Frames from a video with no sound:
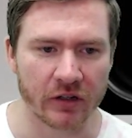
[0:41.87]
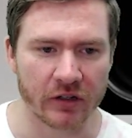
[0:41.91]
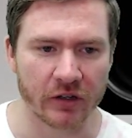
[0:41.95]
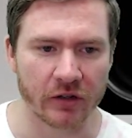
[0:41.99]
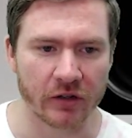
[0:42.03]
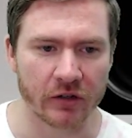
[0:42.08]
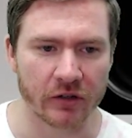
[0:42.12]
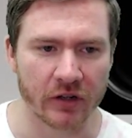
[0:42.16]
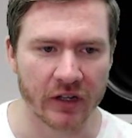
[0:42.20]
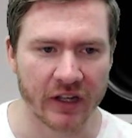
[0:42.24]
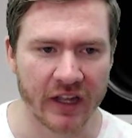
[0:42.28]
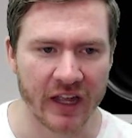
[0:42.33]

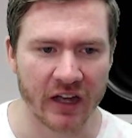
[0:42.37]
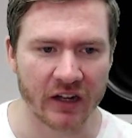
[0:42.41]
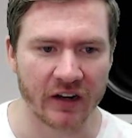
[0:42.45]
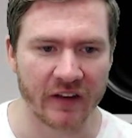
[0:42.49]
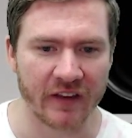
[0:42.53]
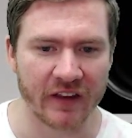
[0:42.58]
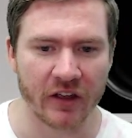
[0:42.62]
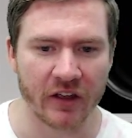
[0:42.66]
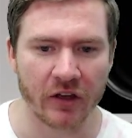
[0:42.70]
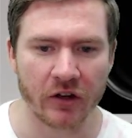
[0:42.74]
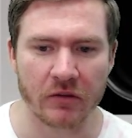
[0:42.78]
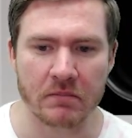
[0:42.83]
your account and
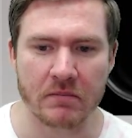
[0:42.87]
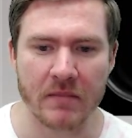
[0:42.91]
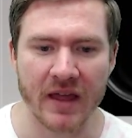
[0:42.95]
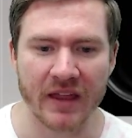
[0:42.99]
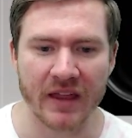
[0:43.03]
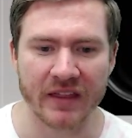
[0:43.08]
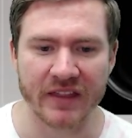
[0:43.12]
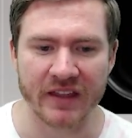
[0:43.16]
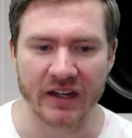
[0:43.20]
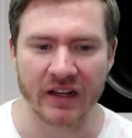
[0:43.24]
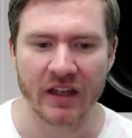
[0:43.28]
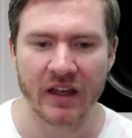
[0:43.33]
then go to
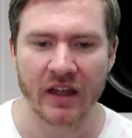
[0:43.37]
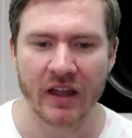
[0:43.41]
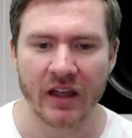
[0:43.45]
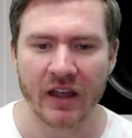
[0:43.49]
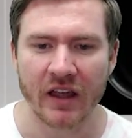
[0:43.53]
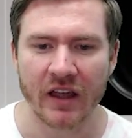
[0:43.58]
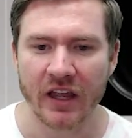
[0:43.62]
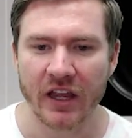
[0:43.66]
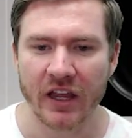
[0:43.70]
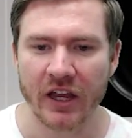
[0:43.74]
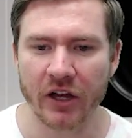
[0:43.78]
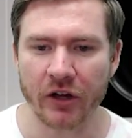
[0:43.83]
method.
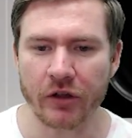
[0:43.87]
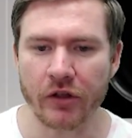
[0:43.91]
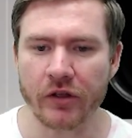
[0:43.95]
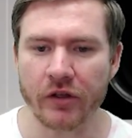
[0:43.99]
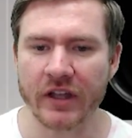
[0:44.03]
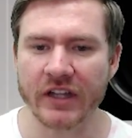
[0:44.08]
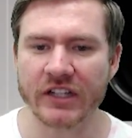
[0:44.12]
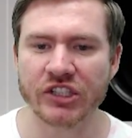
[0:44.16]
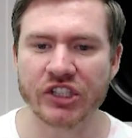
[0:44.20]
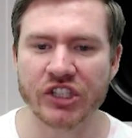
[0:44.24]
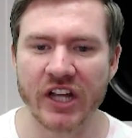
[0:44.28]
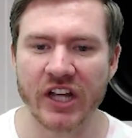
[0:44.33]
Here you
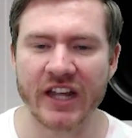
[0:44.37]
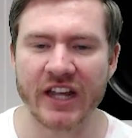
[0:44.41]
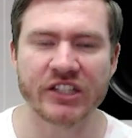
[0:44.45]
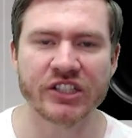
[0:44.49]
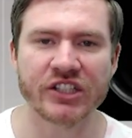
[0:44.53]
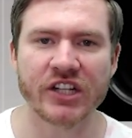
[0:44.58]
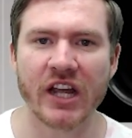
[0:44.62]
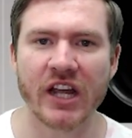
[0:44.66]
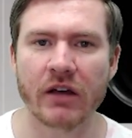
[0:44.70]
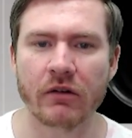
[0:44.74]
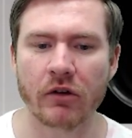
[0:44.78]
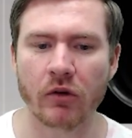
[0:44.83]
can change
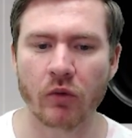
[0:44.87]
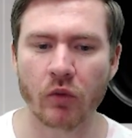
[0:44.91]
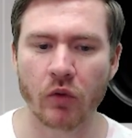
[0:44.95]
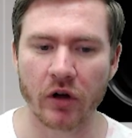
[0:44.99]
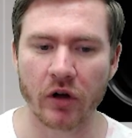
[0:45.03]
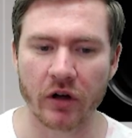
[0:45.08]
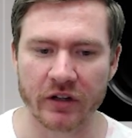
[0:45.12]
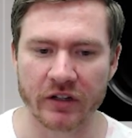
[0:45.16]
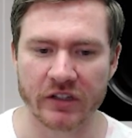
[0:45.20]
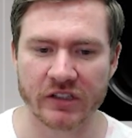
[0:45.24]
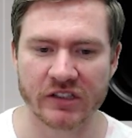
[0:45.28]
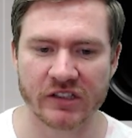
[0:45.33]
how it
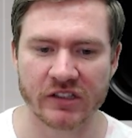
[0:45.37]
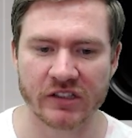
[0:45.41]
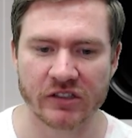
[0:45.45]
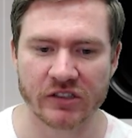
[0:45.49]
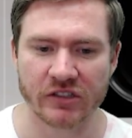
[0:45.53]
works.